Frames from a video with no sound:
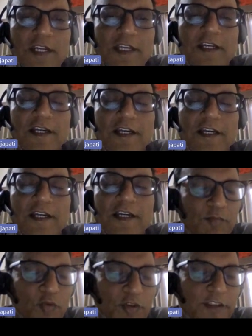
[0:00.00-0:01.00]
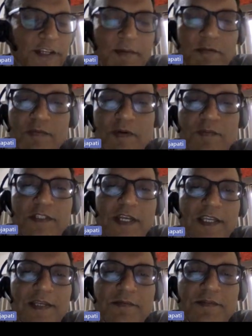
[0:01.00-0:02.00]
Like I for the demo purpose,
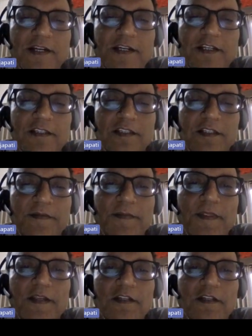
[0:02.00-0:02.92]
I am sending the